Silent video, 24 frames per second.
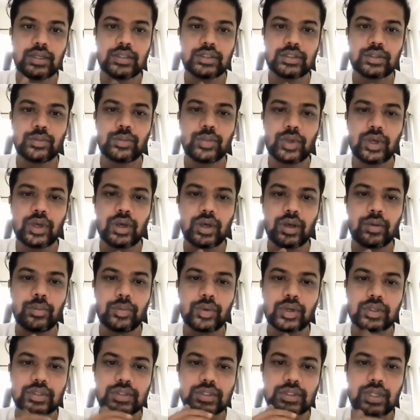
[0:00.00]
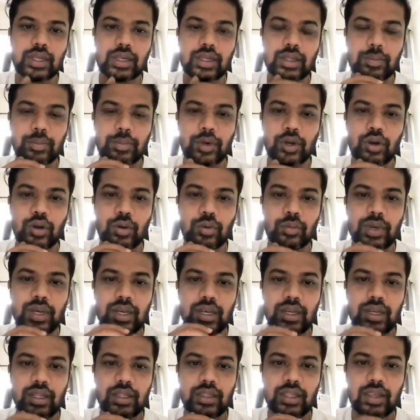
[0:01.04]
So because
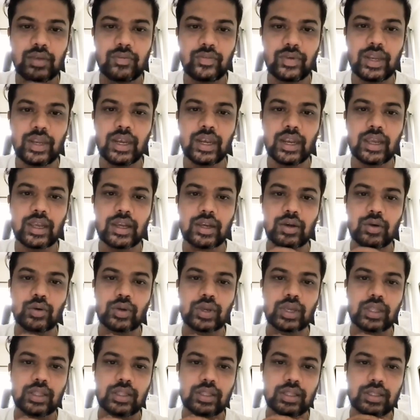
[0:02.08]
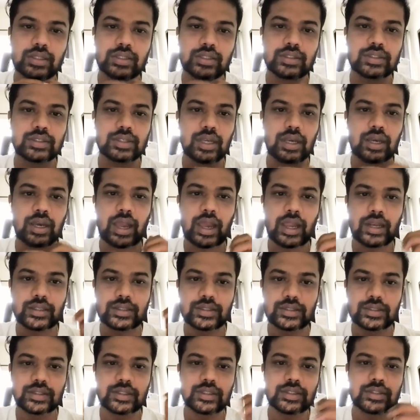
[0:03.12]
predominantly they feel like, okay, these
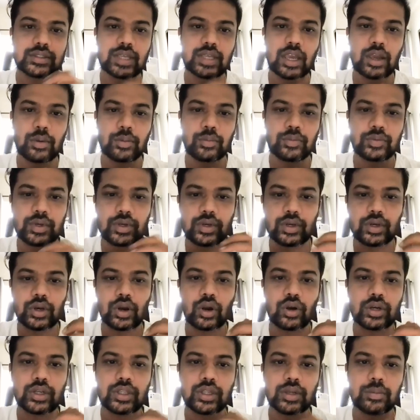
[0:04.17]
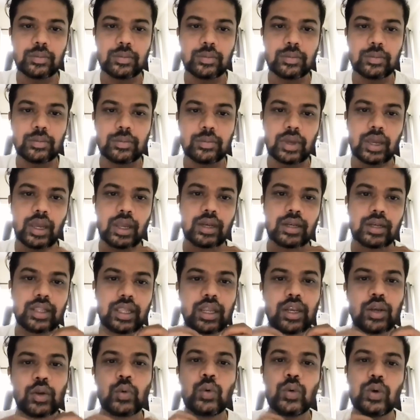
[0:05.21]
ancestors have taught them and they
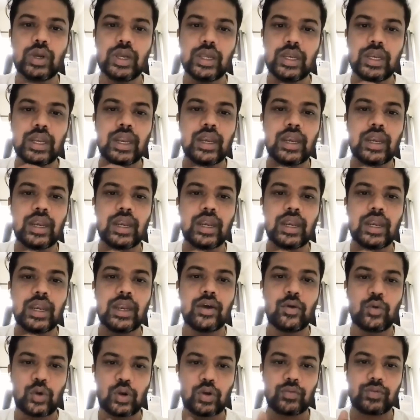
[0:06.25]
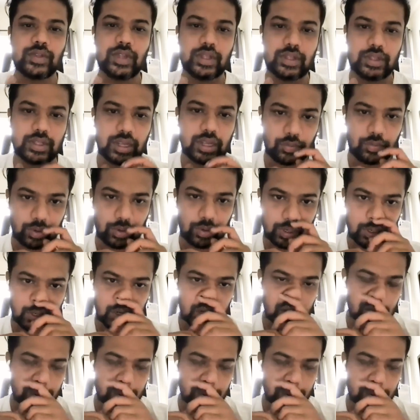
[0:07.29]
know in and out of that one.